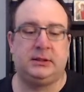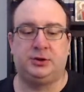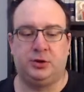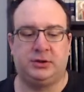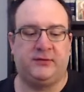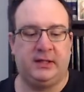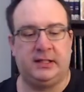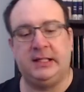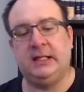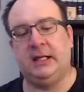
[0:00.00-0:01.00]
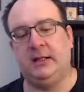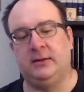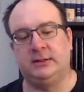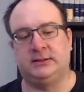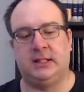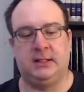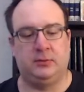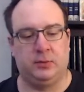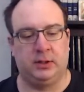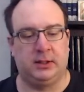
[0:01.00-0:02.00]
Church of England in England said,
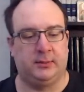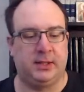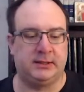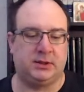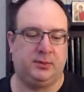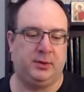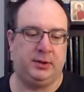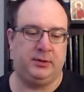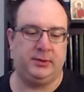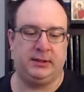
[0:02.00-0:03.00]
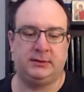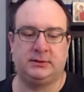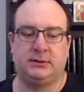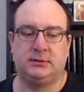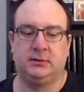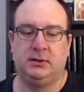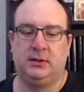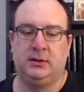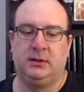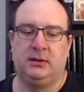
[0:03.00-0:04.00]
we're going to bless homo unions.
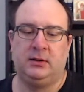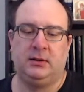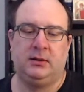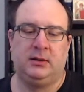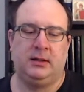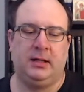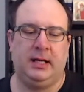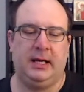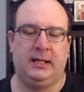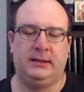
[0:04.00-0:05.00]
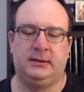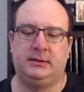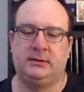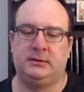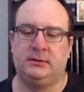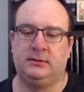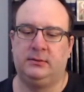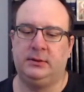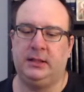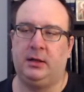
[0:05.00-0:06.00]
And,
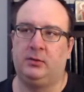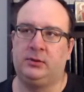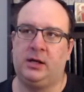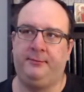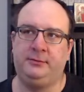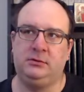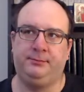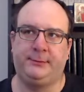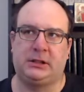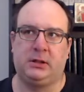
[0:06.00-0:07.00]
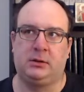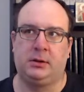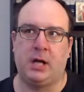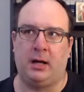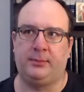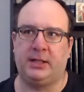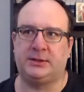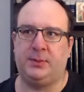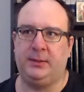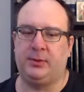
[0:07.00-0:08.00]
you know, God bless
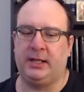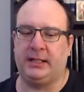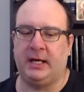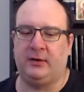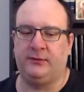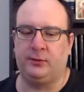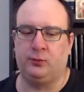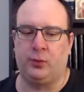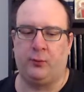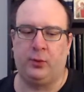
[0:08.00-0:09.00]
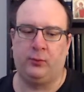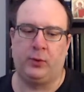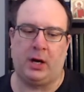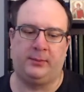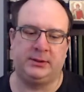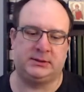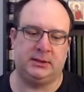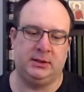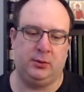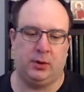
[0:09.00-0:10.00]
people like Calvin
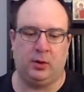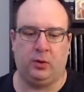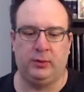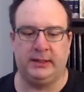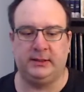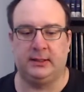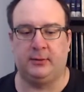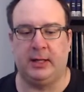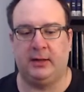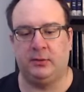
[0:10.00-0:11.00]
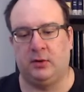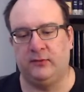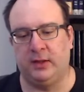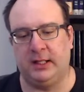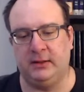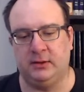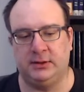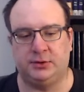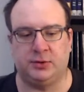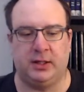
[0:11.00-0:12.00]
Robinson, who are holding the ground over in
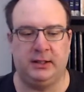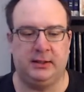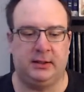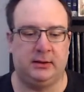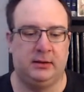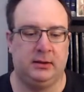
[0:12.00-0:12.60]
England, trying to